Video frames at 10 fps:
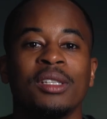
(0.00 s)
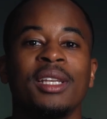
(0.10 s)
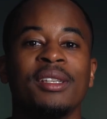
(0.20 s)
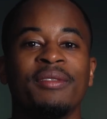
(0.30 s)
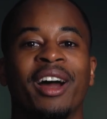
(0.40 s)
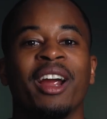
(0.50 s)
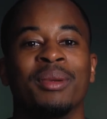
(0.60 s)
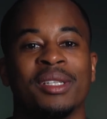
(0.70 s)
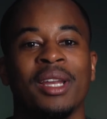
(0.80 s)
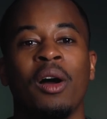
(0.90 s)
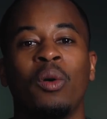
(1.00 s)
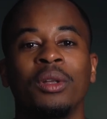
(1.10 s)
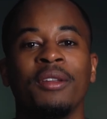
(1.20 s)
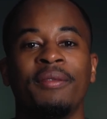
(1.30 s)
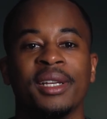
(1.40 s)
in these environments not
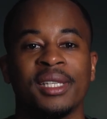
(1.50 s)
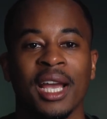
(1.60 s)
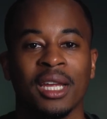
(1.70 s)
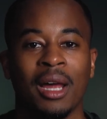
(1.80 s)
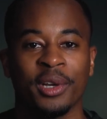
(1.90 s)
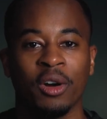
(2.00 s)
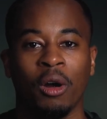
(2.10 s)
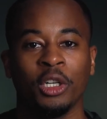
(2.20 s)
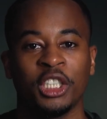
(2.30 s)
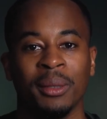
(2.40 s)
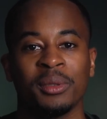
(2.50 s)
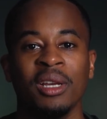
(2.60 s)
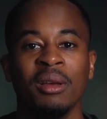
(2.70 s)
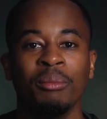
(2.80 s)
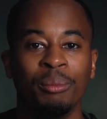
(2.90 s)
only face economic hardships,
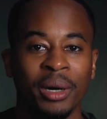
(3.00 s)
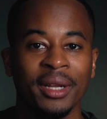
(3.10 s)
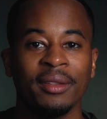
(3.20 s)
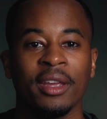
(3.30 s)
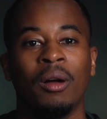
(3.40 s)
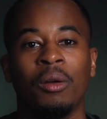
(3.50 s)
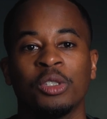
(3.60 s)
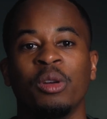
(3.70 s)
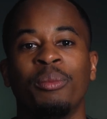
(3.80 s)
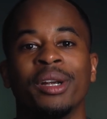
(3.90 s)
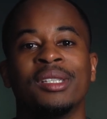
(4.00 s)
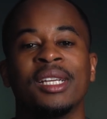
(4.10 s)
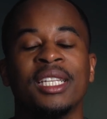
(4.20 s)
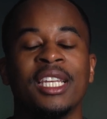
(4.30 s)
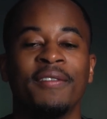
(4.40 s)
but they also bear
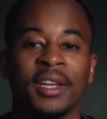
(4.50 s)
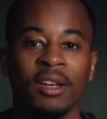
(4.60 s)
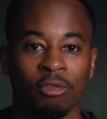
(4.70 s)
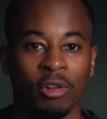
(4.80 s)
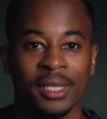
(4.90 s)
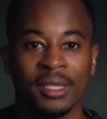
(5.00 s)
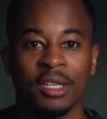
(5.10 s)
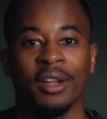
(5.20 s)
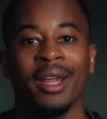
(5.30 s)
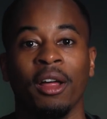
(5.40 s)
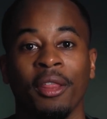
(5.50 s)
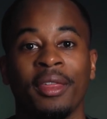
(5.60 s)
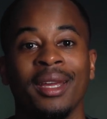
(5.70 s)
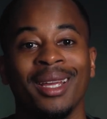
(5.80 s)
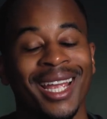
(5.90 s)
significant risks to their health
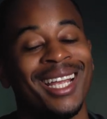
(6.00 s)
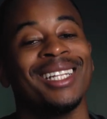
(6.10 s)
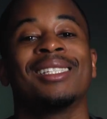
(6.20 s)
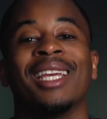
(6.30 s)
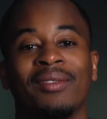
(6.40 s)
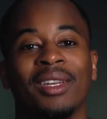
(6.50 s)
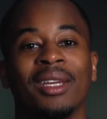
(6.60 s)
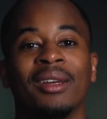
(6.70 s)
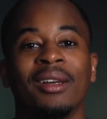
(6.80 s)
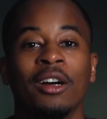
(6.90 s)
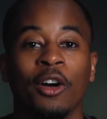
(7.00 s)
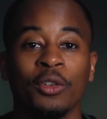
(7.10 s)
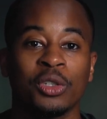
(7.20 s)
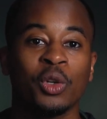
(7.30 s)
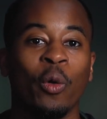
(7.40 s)
and safety,
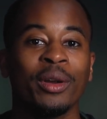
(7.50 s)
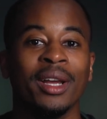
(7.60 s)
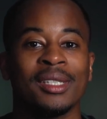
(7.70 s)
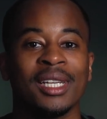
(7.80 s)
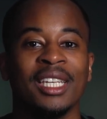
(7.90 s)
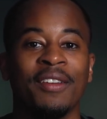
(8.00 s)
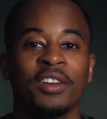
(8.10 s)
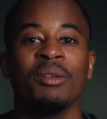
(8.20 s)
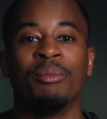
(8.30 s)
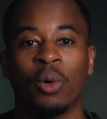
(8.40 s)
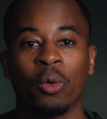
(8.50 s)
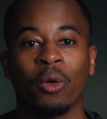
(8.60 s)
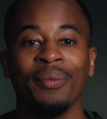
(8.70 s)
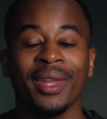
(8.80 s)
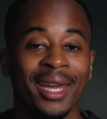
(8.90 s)
underscoring a significant
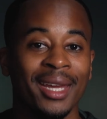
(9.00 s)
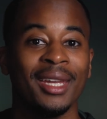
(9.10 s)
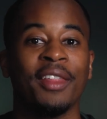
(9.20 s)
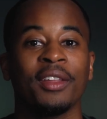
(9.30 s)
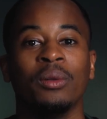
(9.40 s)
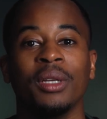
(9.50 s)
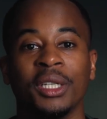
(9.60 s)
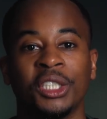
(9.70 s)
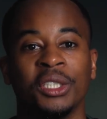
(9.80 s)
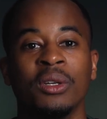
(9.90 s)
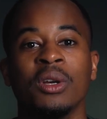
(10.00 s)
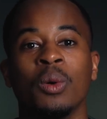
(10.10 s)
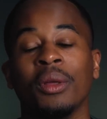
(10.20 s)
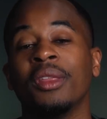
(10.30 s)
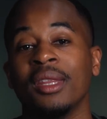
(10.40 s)
moral and ethical issue
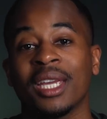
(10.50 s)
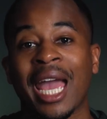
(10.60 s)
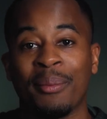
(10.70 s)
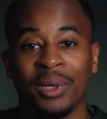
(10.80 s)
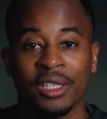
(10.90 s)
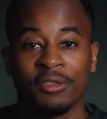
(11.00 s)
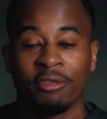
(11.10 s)
within the capitalist